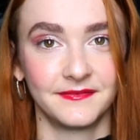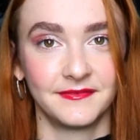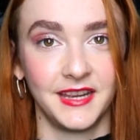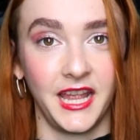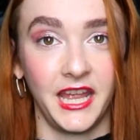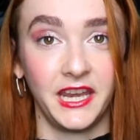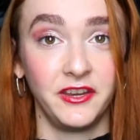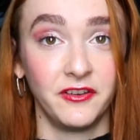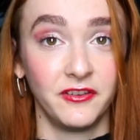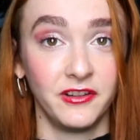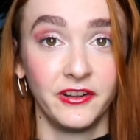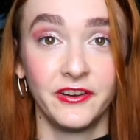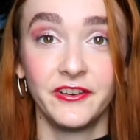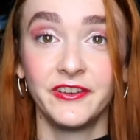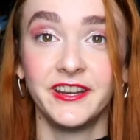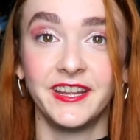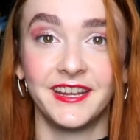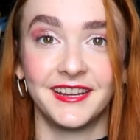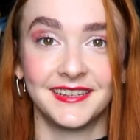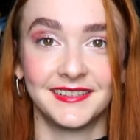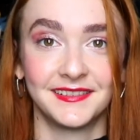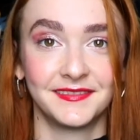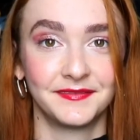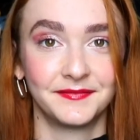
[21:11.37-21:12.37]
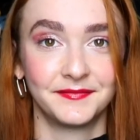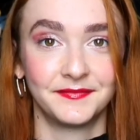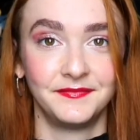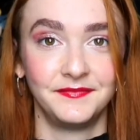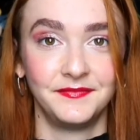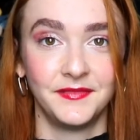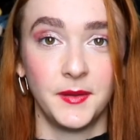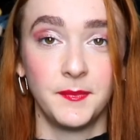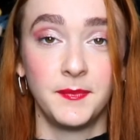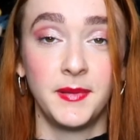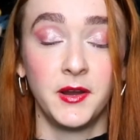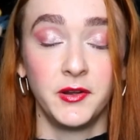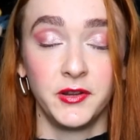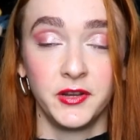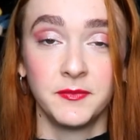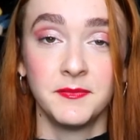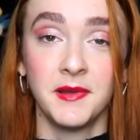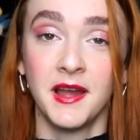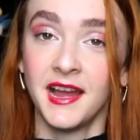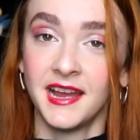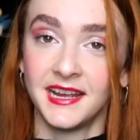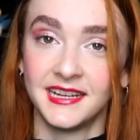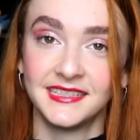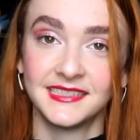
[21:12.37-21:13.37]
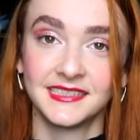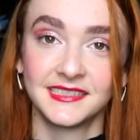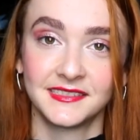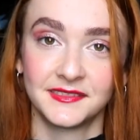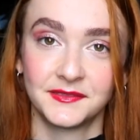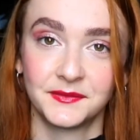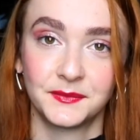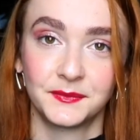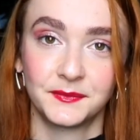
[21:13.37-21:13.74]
and you're learning about your mind.